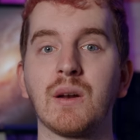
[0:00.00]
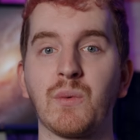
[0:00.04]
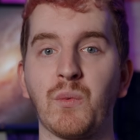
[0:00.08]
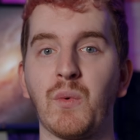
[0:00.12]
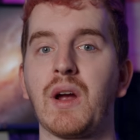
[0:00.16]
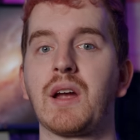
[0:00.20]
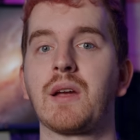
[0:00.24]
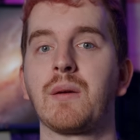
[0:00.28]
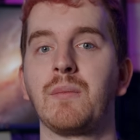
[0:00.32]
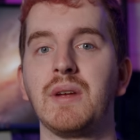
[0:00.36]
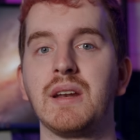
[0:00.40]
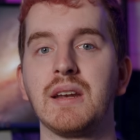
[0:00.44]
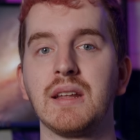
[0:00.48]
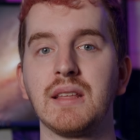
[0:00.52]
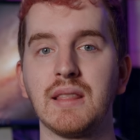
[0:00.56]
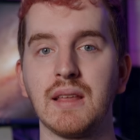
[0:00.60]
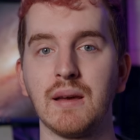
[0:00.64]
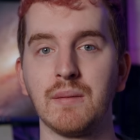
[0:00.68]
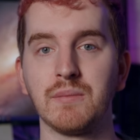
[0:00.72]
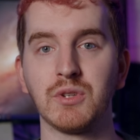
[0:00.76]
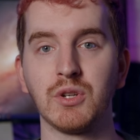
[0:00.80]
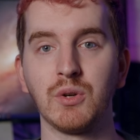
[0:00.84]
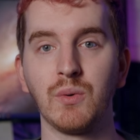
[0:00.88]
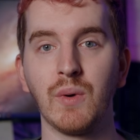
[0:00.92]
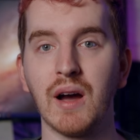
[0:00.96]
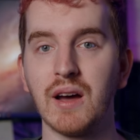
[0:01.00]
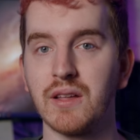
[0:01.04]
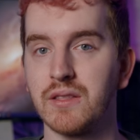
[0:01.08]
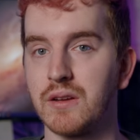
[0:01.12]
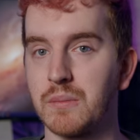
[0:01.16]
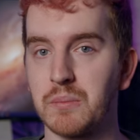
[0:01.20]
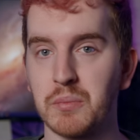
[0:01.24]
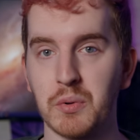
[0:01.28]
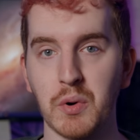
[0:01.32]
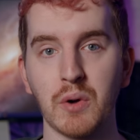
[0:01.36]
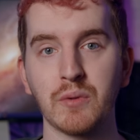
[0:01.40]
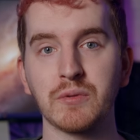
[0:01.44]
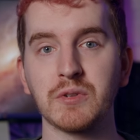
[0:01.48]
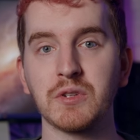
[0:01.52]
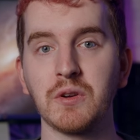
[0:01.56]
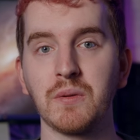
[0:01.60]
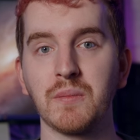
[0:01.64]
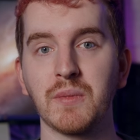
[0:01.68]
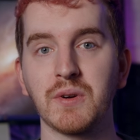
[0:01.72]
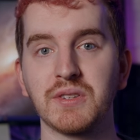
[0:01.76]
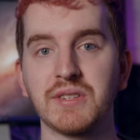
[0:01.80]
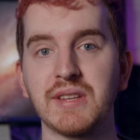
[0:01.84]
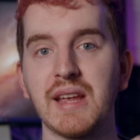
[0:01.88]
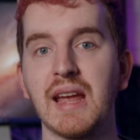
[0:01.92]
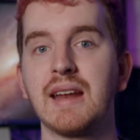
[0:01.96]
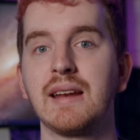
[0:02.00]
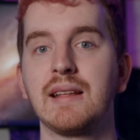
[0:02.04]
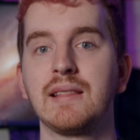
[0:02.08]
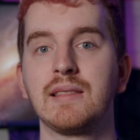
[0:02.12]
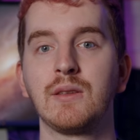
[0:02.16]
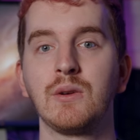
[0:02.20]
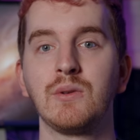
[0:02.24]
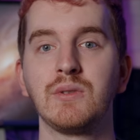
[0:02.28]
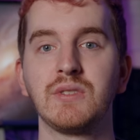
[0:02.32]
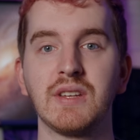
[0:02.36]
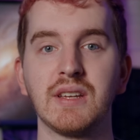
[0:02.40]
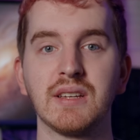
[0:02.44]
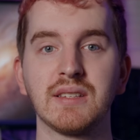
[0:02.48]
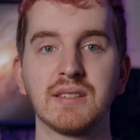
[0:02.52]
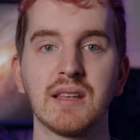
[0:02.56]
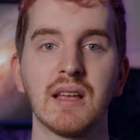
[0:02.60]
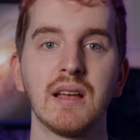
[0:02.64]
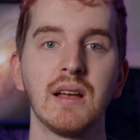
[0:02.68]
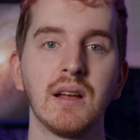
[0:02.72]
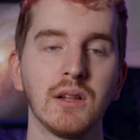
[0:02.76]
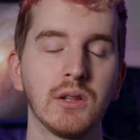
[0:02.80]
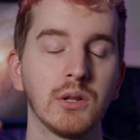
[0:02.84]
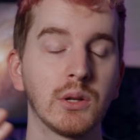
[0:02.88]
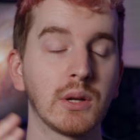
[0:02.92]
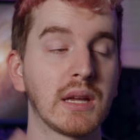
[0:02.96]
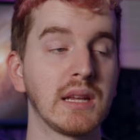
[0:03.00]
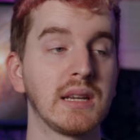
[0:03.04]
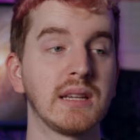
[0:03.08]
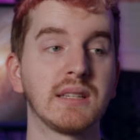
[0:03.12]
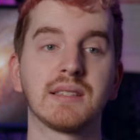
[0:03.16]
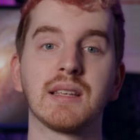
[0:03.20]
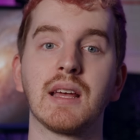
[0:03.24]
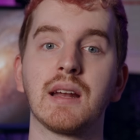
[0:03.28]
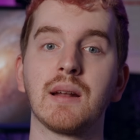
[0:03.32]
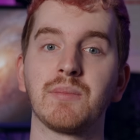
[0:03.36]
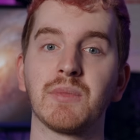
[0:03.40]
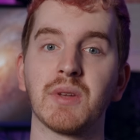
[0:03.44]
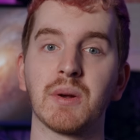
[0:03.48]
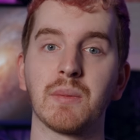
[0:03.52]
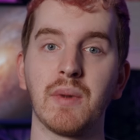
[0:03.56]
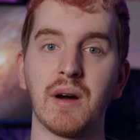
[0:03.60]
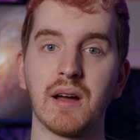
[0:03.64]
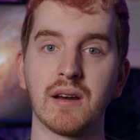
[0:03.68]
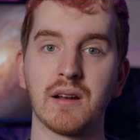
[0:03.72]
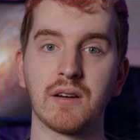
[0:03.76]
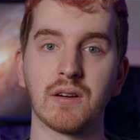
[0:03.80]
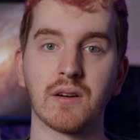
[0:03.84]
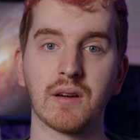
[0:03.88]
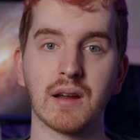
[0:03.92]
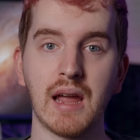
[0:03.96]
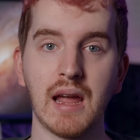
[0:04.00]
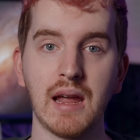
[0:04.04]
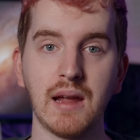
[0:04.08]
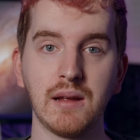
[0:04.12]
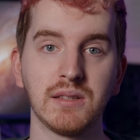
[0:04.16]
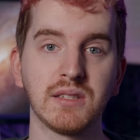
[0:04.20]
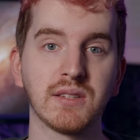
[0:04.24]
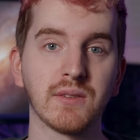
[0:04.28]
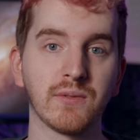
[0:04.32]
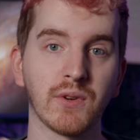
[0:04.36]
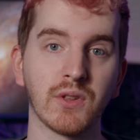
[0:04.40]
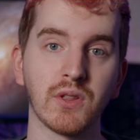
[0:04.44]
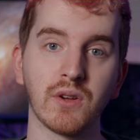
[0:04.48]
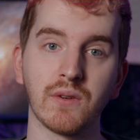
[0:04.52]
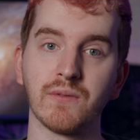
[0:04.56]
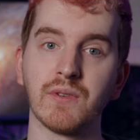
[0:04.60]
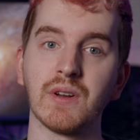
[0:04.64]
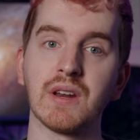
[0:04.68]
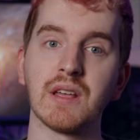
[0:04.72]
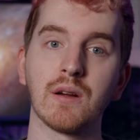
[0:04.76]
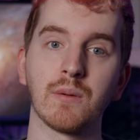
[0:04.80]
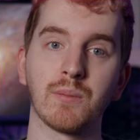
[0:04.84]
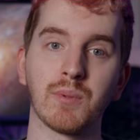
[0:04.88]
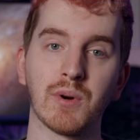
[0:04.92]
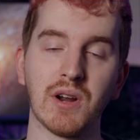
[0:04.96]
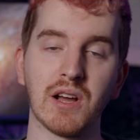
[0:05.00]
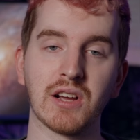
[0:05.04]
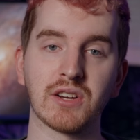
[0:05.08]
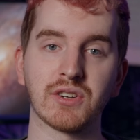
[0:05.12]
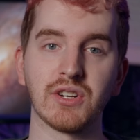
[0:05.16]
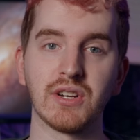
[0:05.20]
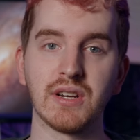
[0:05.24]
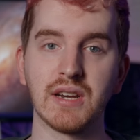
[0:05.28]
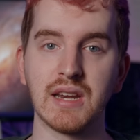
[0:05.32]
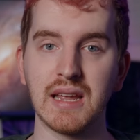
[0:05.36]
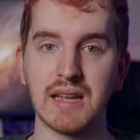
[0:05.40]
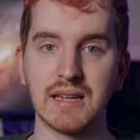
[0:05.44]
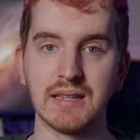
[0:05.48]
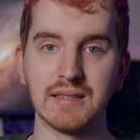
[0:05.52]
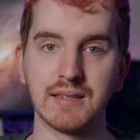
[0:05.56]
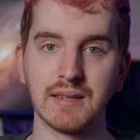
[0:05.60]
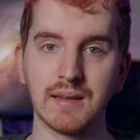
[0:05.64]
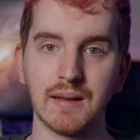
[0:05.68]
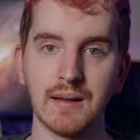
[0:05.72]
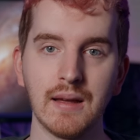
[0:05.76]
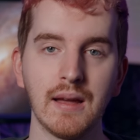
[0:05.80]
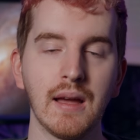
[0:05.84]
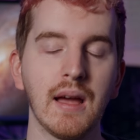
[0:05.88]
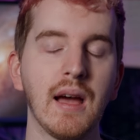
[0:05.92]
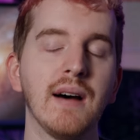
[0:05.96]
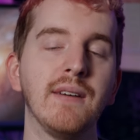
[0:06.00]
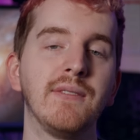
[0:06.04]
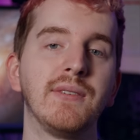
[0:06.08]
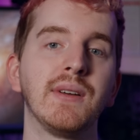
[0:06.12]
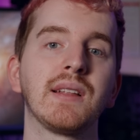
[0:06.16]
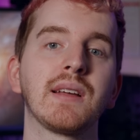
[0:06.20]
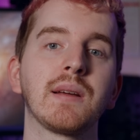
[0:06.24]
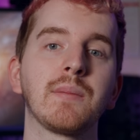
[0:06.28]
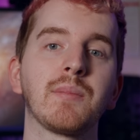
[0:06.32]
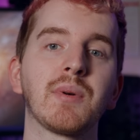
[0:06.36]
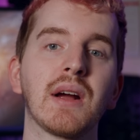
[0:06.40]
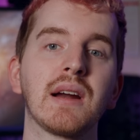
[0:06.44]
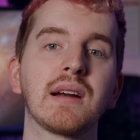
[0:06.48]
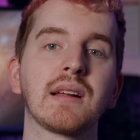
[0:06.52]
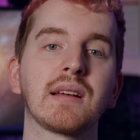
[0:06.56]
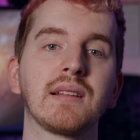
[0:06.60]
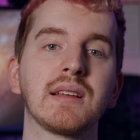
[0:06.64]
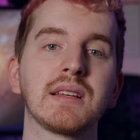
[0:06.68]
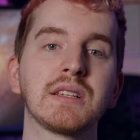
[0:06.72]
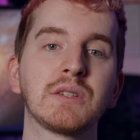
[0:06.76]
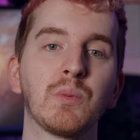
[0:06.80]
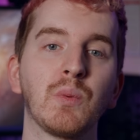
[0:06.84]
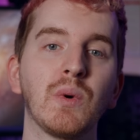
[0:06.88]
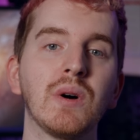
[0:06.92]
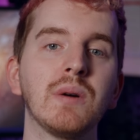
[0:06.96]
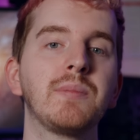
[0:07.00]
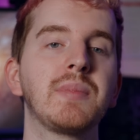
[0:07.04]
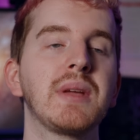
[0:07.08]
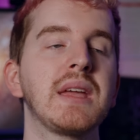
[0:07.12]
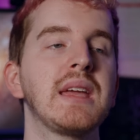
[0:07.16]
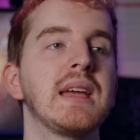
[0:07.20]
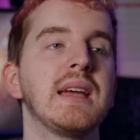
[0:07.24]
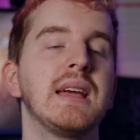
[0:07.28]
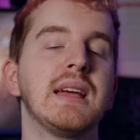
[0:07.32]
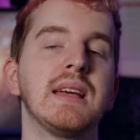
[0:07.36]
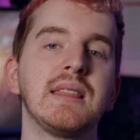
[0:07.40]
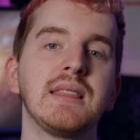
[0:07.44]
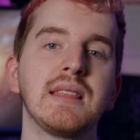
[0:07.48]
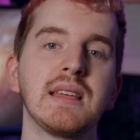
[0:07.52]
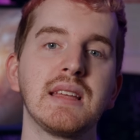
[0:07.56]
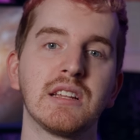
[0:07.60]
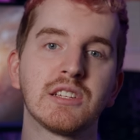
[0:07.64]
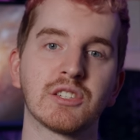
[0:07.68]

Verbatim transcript: in recommending them to other prosumers and enthusiasts looking to set up their monitor gains for their video production needs. Affiliate product links will be in the